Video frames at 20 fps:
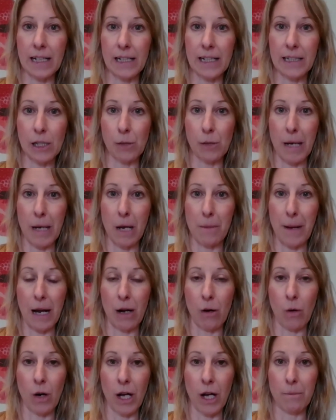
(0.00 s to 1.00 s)
a little bit
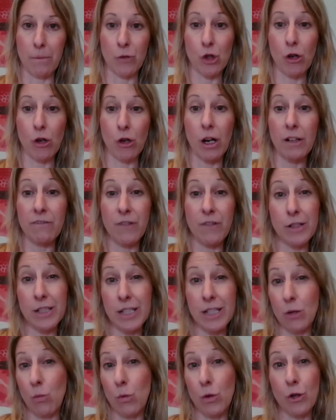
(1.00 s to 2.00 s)
about trying foods
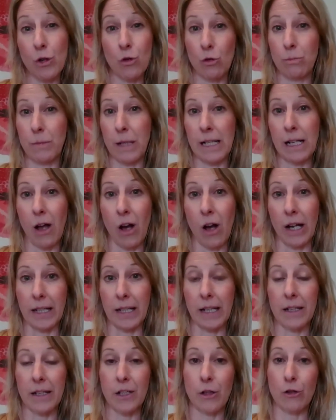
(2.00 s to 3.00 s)
that you wouldn't normally
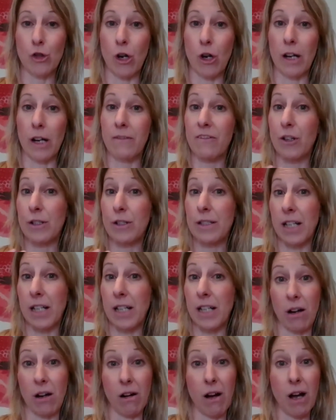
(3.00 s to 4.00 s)
like, you know, trying foods that
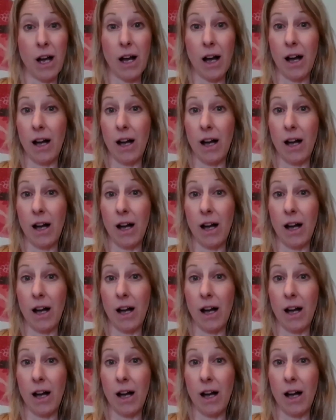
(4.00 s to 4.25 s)
are